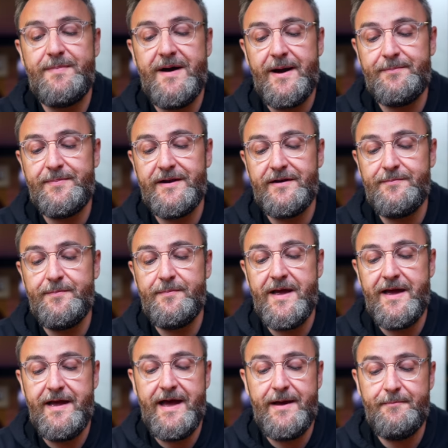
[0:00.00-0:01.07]
popular
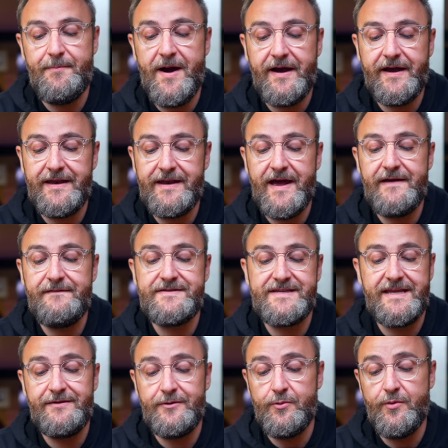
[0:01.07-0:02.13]
um, pocket knives
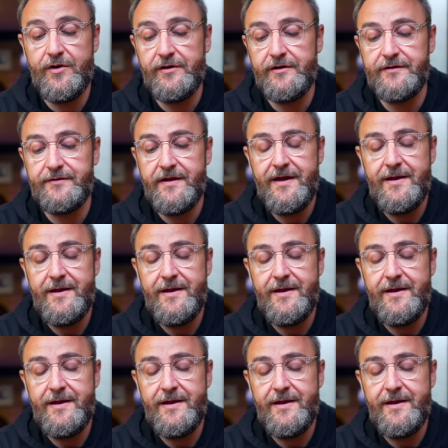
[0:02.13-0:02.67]
in the world